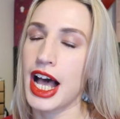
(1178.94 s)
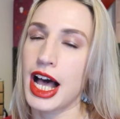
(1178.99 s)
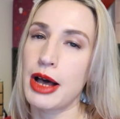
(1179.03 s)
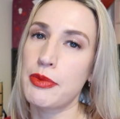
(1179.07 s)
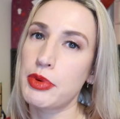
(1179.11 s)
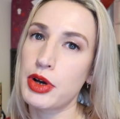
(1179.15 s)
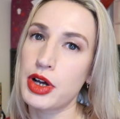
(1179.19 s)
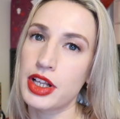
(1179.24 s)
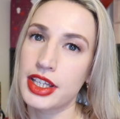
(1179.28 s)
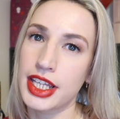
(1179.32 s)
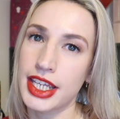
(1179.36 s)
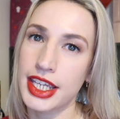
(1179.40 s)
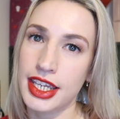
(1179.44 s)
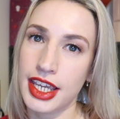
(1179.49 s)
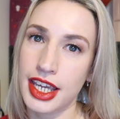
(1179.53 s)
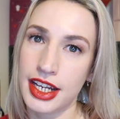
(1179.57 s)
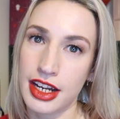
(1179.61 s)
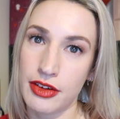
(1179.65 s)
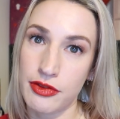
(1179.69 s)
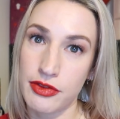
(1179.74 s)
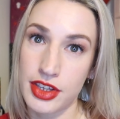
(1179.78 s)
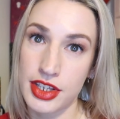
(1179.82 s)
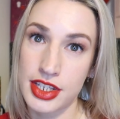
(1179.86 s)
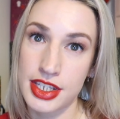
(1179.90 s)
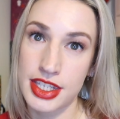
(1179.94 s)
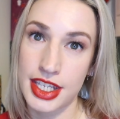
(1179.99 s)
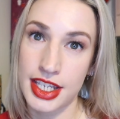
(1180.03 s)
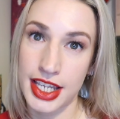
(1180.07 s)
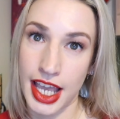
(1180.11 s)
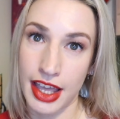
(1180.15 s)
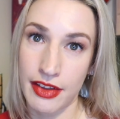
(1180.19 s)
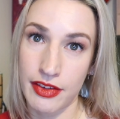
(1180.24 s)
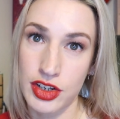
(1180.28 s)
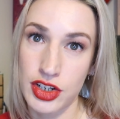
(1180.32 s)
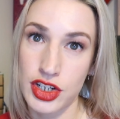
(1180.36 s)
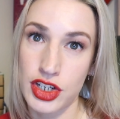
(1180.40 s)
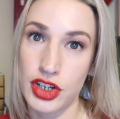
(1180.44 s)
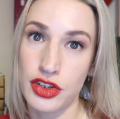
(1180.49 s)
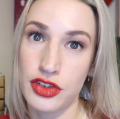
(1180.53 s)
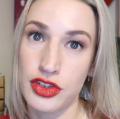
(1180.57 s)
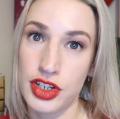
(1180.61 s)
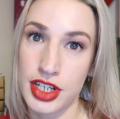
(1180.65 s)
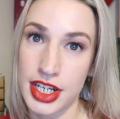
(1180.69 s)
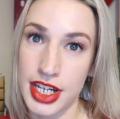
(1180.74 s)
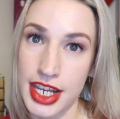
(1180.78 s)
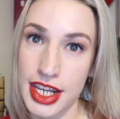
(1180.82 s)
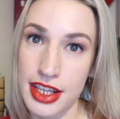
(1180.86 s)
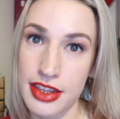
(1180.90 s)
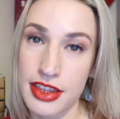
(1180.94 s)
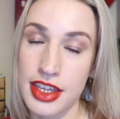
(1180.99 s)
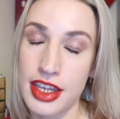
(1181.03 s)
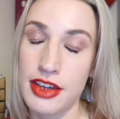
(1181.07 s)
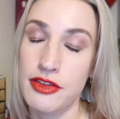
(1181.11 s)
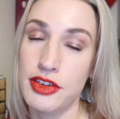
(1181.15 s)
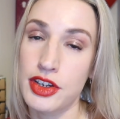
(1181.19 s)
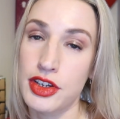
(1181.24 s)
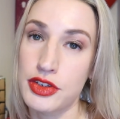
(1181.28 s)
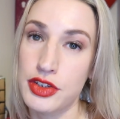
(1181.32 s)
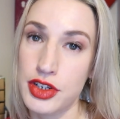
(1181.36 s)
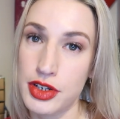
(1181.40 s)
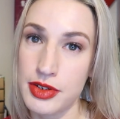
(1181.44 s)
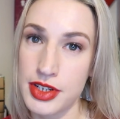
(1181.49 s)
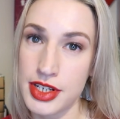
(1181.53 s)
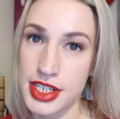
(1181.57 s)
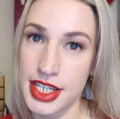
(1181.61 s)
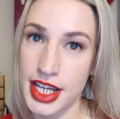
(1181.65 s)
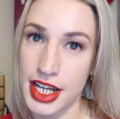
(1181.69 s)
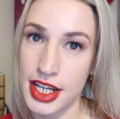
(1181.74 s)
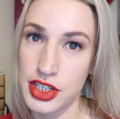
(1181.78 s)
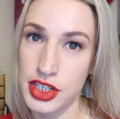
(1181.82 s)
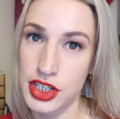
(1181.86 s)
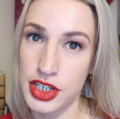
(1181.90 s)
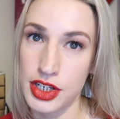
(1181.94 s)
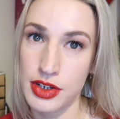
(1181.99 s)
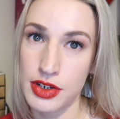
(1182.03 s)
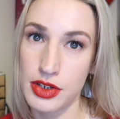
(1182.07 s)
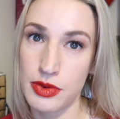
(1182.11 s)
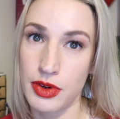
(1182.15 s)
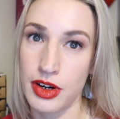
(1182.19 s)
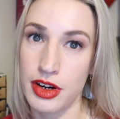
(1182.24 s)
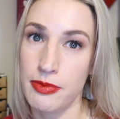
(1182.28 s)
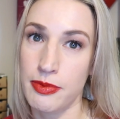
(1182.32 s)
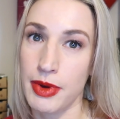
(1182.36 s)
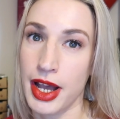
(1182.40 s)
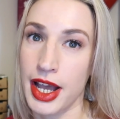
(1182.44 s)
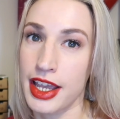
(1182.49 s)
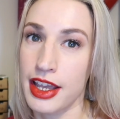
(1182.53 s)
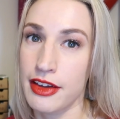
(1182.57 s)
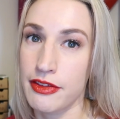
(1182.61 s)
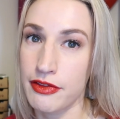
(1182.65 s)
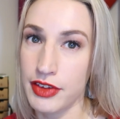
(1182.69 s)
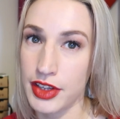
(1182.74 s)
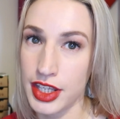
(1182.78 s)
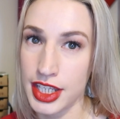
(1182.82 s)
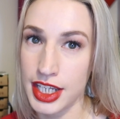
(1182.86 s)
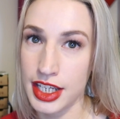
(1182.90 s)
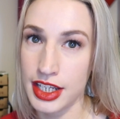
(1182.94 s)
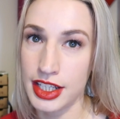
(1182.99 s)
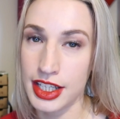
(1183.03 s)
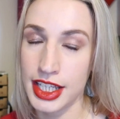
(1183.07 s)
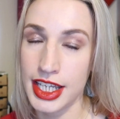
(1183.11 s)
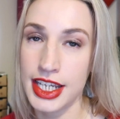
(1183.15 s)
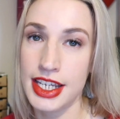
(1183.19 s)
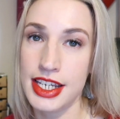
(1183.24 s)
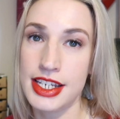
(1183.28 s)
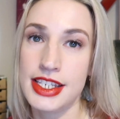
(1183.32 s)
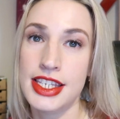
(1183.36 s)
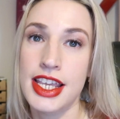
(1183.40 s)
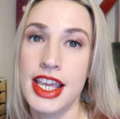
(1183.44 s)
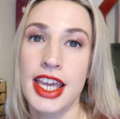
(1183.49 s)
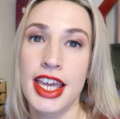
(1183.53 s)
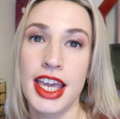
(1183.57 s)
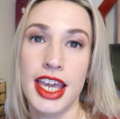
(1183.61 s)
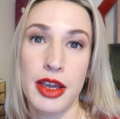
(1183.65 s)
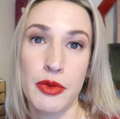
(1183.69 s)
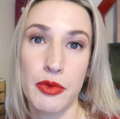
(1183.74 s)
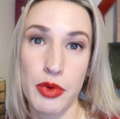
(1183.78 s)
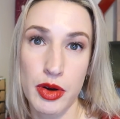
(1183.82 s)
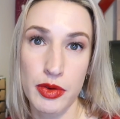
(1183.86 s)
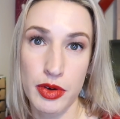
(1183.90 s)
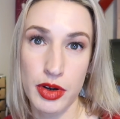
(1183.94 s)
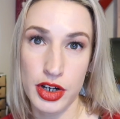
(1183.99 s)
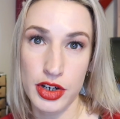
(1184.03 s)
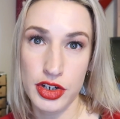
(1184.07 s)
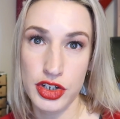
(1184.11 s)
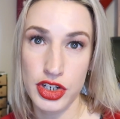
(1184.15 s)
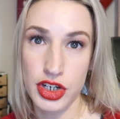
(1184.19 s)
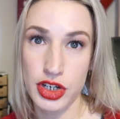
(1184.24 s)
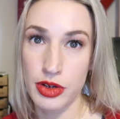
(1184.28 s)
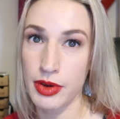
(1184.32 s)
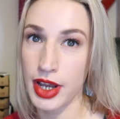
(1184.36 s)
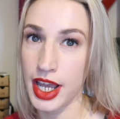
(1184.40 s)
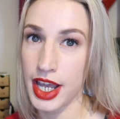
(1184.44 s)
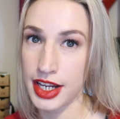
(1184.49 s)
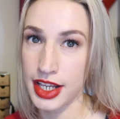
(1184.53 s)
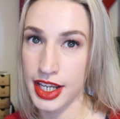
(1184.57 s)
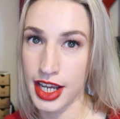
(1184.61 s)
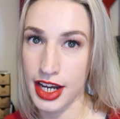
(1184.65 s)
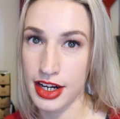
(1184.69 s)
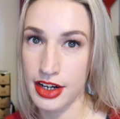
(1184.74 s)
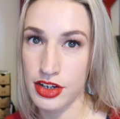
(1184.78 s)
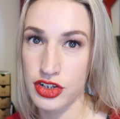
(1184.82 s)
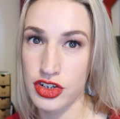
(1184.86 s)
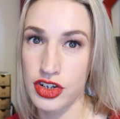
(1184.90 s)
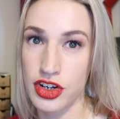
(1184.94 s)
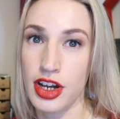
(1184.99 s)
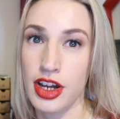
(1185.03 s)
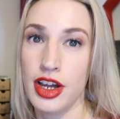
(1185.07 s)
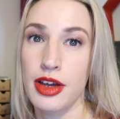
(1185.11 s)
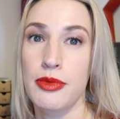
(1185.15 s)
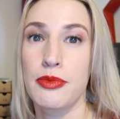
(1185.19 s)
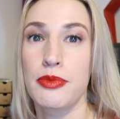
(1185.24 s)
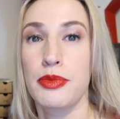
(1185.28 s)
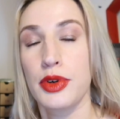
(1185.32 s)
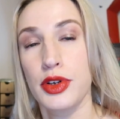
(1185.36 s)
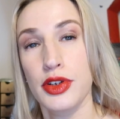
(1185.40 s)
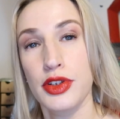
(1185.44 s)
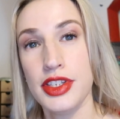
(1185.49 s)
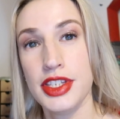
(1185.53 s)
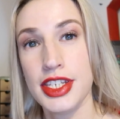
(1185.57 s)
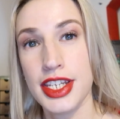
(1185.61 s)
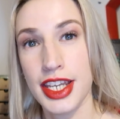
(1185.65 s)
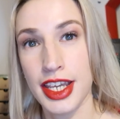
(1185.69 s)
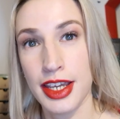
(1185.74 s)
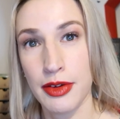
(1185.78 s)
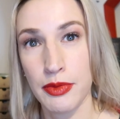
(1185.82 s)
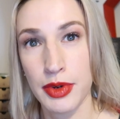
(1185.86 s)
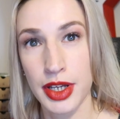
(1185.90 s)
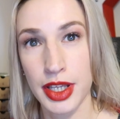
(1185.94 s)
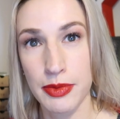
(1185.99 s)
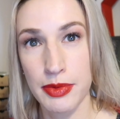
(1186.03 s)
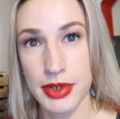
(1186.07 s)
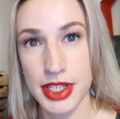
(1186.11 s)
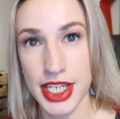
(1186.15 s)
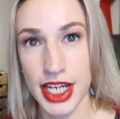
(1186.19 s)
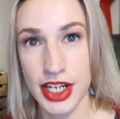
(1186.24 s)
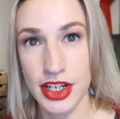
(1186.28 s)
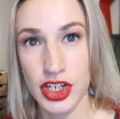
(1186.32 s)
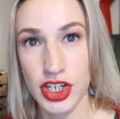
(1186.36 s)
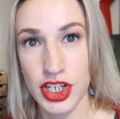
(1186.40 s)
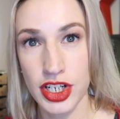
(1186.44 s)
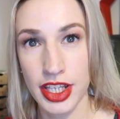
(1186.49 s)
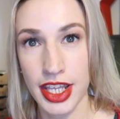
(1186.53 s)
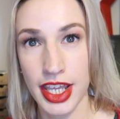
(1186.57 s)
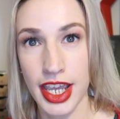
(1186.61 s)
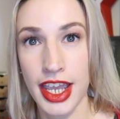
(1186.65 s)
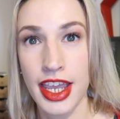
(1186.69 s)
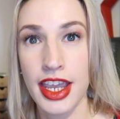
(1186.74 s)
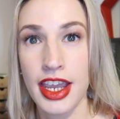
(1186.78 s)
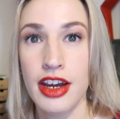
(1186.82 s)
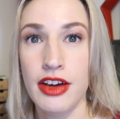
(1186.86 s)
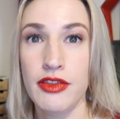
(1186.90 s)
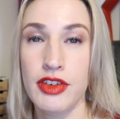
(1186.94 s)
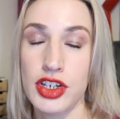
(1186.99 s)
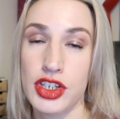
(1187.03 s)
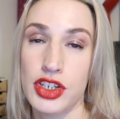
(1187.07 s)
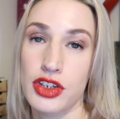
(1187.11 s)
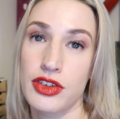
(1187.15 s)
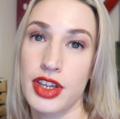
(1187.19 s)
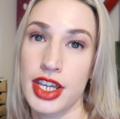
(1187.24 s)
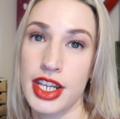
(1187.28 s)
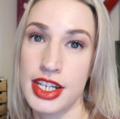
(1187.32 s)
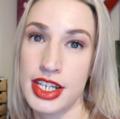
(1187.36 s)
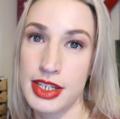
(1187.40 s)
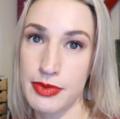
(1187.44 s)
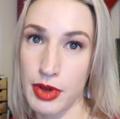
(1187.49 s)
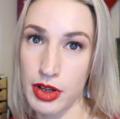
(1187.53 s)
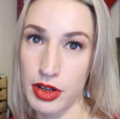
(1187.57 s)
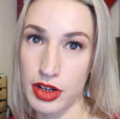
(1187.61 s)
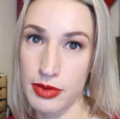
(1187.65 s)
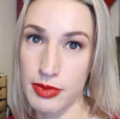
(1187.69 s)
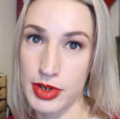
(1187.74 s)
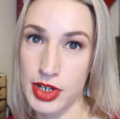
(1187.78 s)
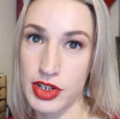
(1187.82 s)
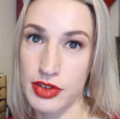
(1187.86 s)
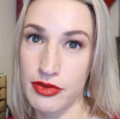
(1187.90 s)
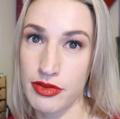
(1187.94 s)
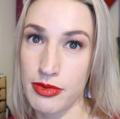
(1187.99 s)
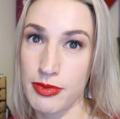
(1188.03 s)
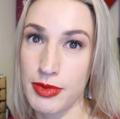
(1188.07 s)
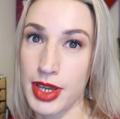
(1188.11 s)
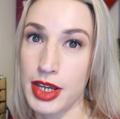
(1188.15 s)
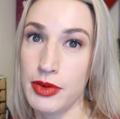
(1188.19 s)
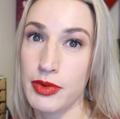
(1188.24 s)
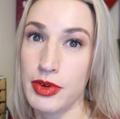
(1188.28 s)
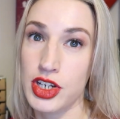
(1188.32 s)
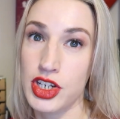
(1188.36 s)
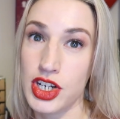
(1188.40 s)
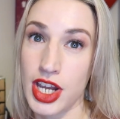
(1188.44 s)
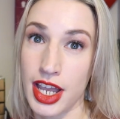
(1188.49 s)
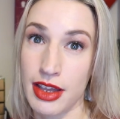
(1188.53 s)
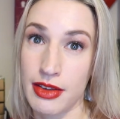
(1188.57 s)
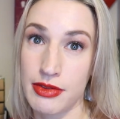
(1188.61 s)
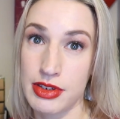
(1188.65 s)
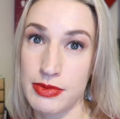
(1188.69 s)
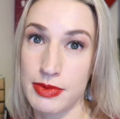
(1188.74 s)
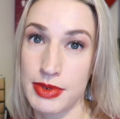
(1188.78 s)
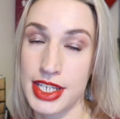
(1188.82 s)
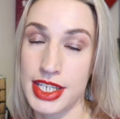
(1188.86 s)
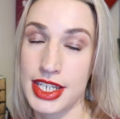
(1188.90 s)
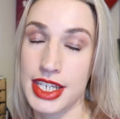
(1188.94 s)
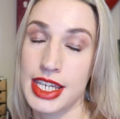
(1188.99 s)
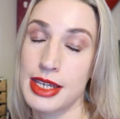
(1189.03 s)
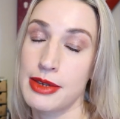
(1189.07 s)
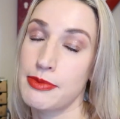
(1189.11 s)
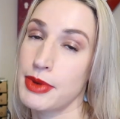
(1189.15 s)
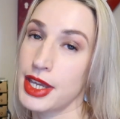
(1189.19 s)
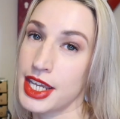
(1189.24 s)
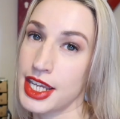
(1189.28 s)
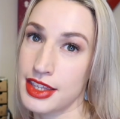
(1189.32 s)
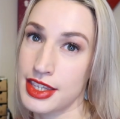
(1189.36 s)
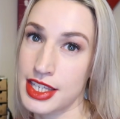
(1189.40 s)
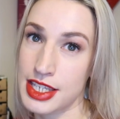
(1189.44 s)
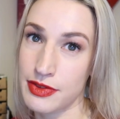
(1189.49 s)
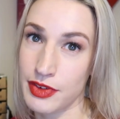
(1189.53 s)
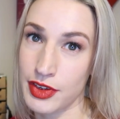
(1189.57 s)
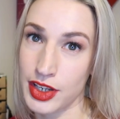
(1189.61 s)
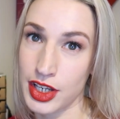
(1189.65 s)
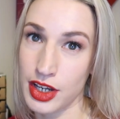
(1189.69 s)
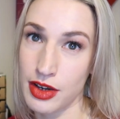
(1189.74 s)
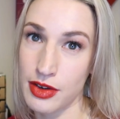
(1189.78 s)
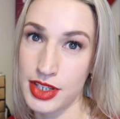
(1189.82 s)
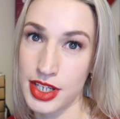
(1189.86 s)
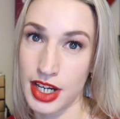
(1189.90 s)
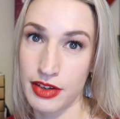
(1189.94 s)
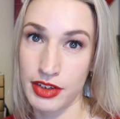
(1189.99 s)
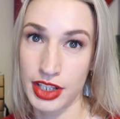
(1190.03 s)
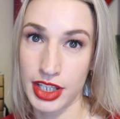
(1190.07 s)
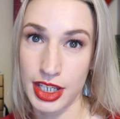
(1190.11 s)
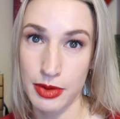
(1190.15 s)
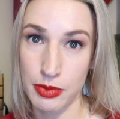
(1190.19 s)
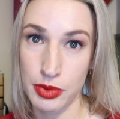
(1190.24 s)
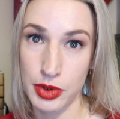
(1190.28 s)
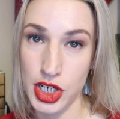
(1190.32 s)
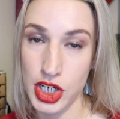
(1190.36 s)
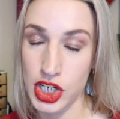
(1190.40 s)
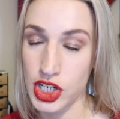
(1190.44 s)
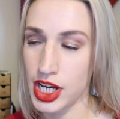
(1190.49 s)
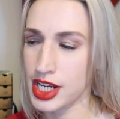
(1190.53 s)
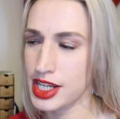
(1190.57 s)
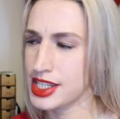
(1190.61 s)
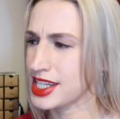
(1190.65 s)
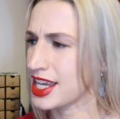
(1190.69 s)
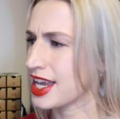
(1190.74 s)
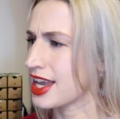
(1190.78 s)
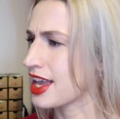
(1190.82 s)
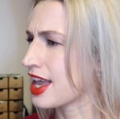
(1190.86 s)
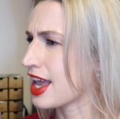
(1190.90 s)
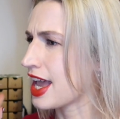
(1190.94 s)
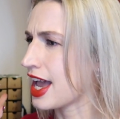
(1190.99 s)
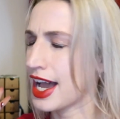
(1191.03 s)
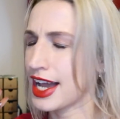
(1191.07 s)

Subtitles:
I'll put a link and everything to the calendar underneath. If you do decide to use one of my affiliate links, it won't cost you any extra extra, but it will potentially result in a small commission for me, which helps me to keep making these videos. I really appreciate it.